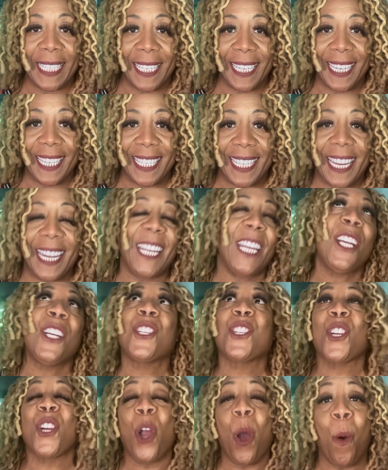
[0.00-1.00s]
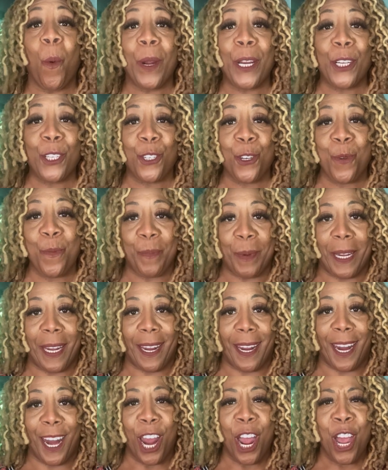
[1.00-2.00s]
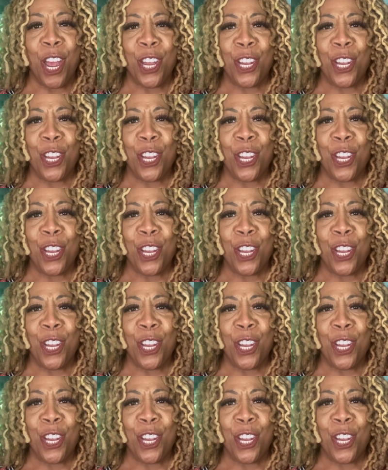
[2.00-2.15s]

season is going to be